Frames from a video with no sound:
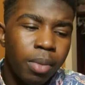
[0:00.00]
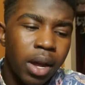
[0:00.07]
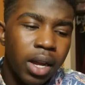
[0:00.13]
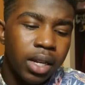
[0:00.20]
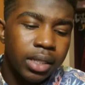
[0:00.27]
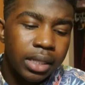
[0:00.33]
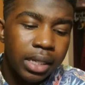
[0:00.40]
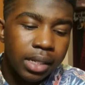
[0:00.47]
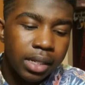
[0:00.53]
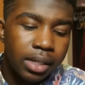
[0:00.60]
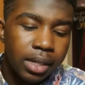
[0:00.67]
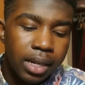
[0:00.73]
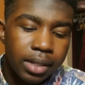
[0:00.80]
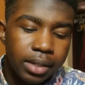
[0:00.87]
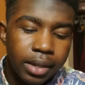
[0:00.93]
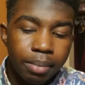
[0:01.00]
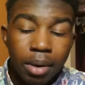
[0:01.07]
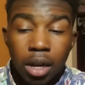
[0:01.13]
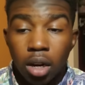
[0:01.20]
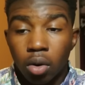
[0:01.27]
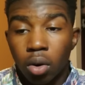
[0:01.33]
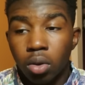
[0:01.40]
my success and
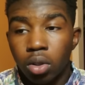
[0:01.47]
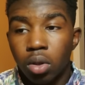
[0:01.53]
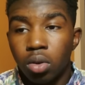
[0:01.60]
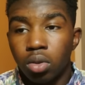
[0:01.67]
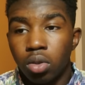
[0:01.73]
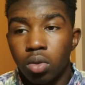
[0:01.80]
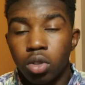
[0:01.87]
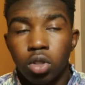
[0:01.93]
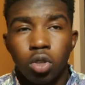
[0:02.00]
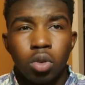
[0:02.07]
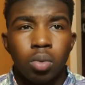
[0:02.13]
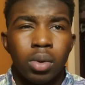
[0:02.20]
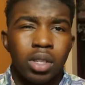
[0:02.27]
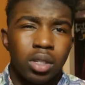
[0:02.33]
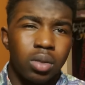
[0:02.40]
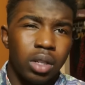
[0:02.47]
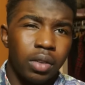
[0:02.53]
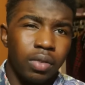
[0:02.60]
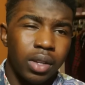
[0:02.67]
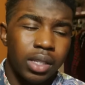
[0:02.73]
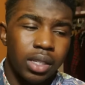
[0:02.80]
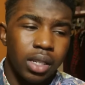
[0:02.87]
my growth on YouTube in
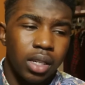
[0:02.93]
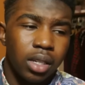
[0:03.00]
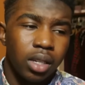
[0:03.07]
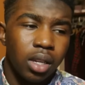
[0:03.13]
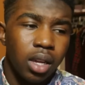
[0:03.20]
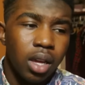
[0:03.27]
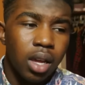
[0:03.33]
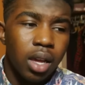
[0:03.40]
2015